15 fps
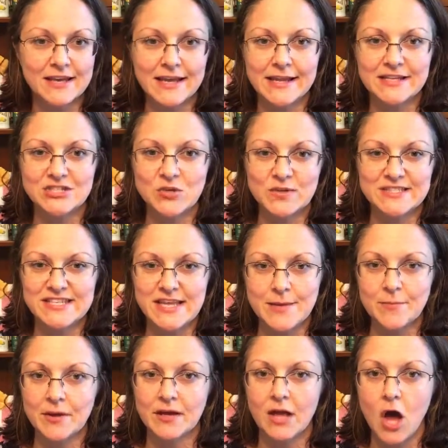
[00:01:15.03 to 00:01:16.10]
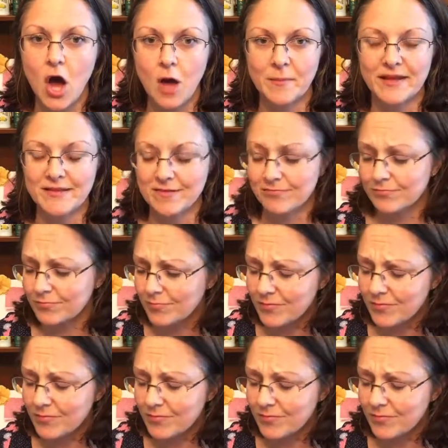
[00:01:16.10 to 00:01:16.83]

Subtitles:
to get into a deep, calming,